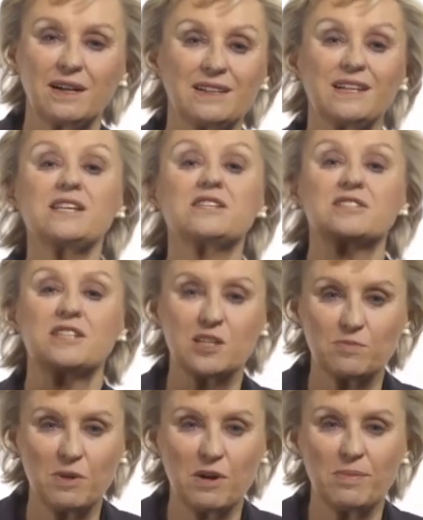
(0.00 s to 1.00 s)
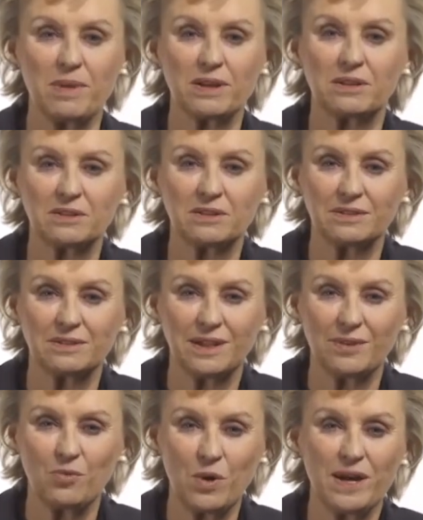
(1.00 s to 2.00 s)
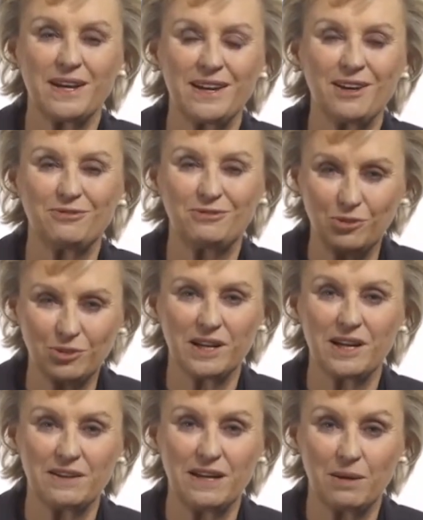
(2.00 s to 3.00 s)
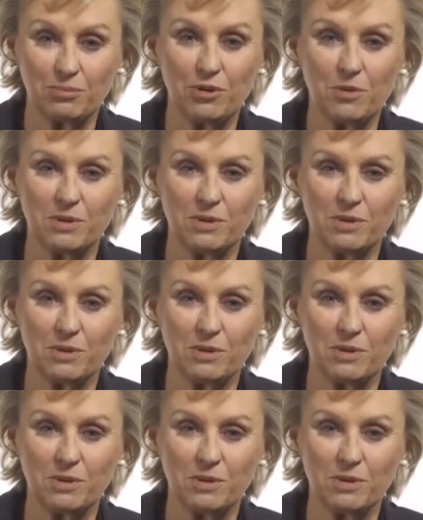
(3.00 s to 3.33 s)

at least experimental way of looking at that